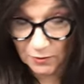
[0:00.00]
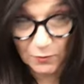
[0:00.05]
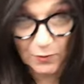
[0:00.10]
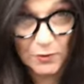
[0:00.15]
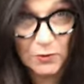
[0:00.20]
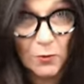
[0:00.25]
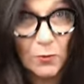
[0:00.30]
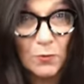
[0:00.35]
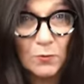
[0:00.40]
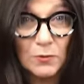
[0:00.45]
So I
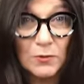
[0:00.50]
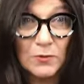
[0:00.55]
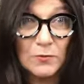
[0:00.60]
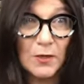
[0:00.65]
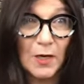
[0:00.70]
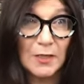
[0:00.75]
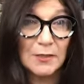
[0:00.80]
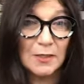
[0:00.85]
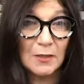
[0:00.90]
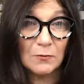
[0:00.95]
told you
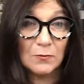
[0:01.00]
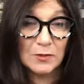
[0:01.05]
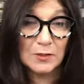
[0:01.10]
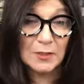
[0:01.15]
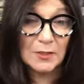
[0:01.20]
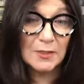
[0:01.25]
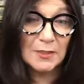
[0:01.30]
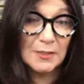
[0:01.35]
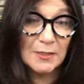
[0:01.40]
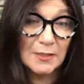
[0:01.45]
guys I was
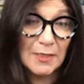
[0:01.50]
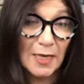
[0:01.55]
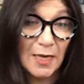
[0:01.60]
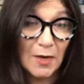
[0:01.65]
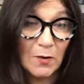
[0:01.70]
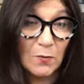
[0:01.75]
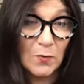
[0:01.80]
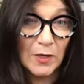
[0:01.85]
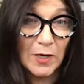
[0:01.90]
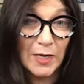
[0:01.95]
gonna
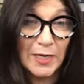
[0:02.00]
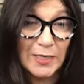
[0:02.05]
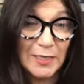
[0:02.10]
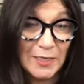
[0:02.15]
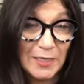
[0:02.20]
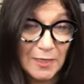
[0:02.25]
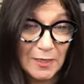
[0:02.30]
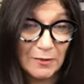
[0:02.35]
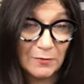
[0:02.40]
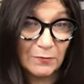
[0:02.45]
say what I
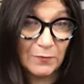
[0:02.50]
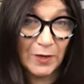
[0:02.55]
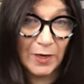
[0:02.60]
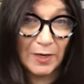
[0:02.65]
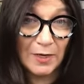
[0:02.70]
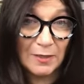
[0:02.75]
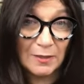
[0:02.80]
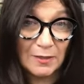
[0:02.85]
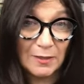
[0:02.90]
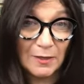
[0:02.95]
eat,
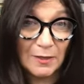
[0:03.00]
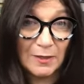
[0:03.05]
right?